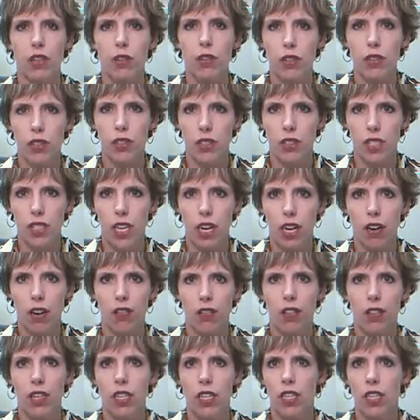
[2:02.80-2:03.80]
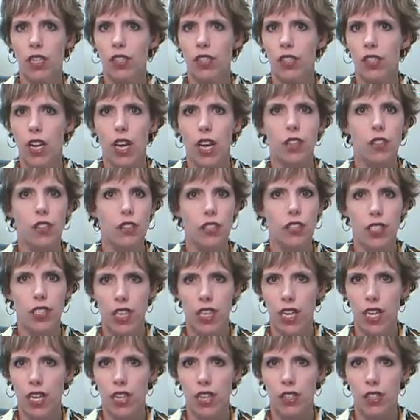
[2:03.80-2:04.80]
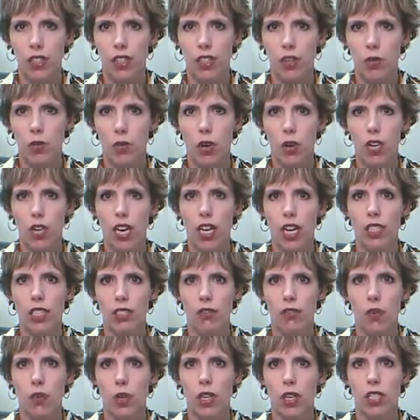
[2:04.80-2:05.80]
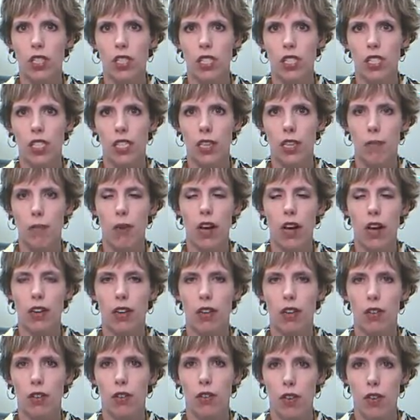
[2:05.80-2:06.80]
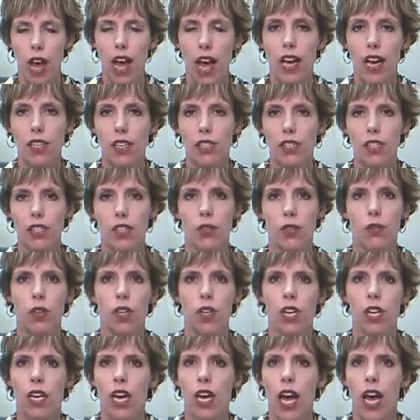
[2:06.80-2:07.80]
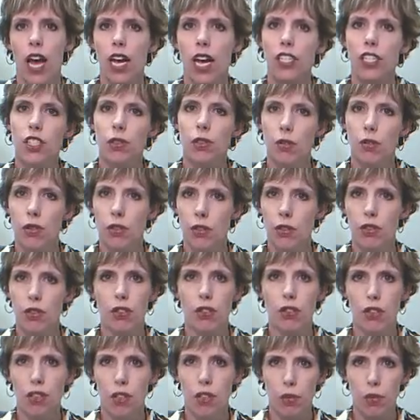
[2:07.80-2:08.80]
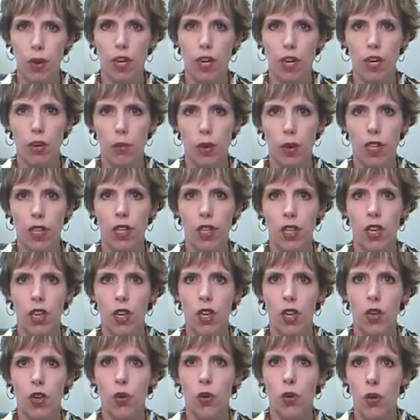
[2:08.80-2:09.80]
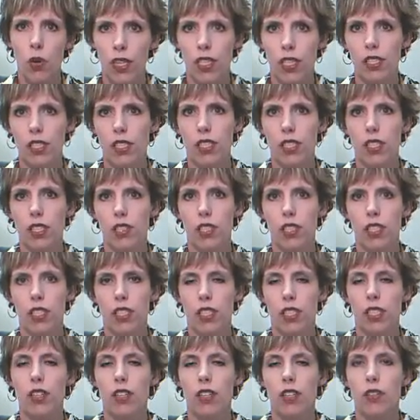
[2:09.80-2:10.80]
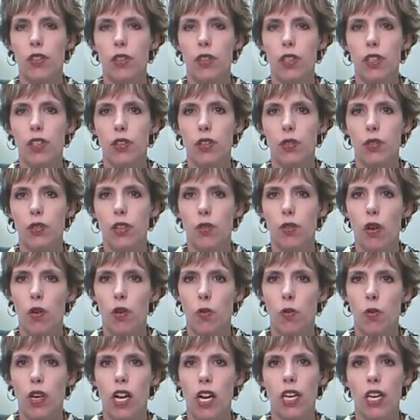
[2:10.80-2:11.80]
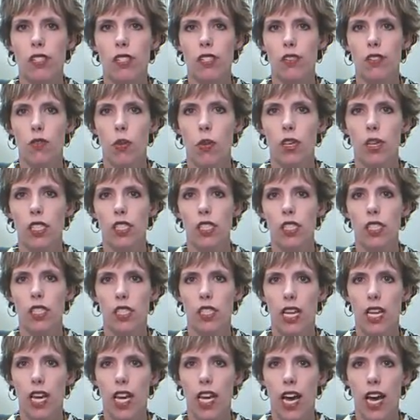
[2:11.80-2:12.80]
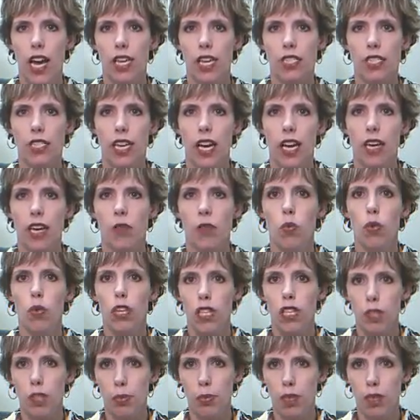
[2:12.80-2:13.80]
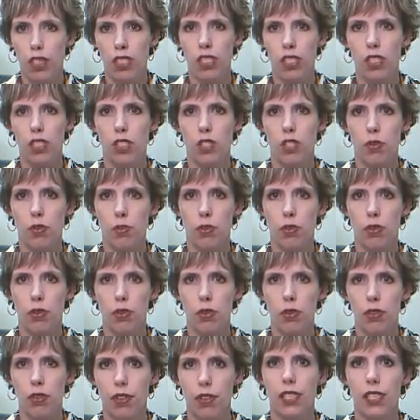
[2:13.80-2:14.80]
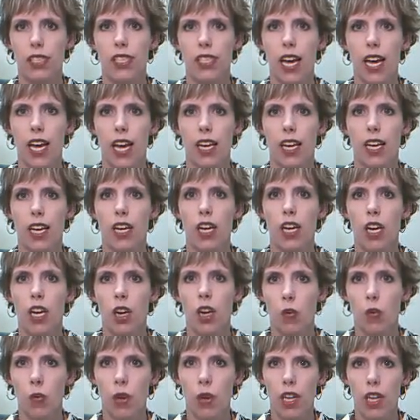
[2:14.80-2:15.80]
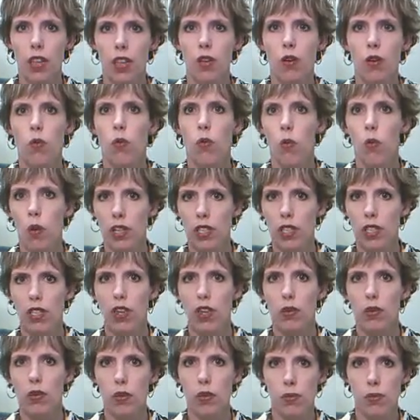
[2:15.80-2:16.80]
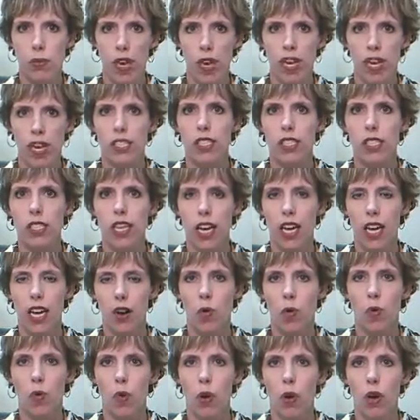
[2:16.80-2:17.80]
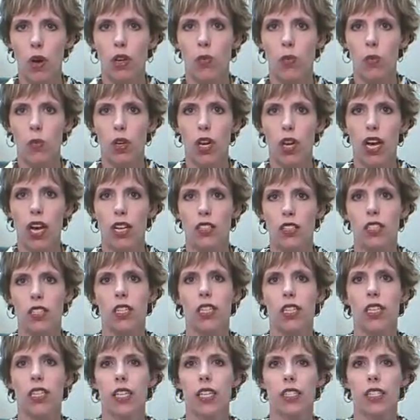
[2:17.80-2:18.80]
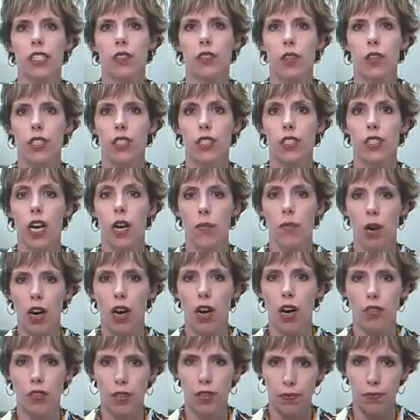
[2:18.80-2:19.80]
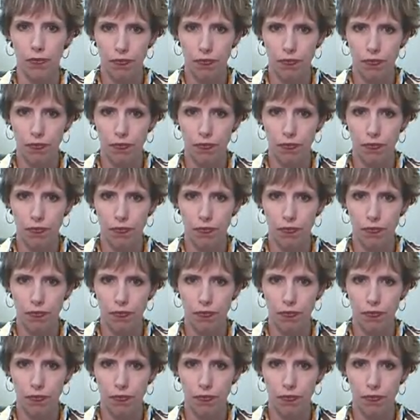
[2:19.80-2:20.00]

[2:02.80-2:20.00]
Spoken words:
know yourself, understand what kinds of questions that they might ask you, ask the recruiter that you're working with who it is that is interviewing you and what kinds of questions they ask and what experiences the recruiter has had with what goes best and what will actually lead to a job offer.